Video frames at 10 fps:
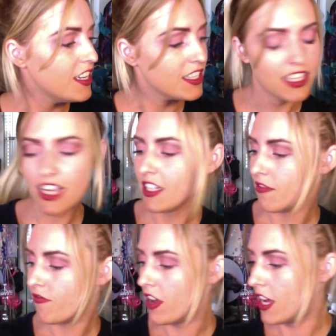So that's
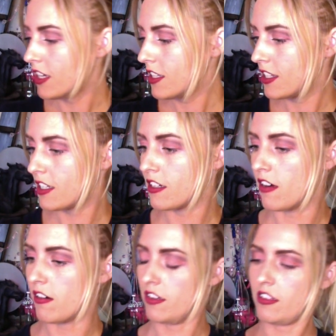the vest.
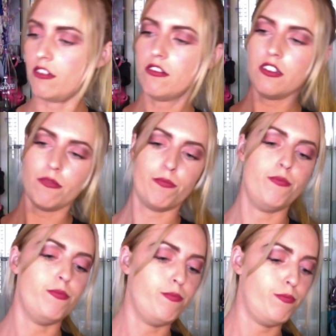Alright, so onto the
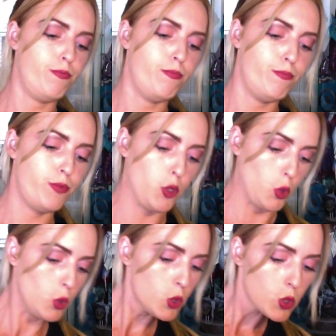
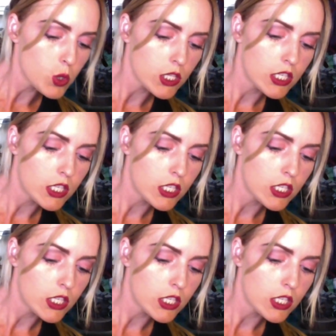boots.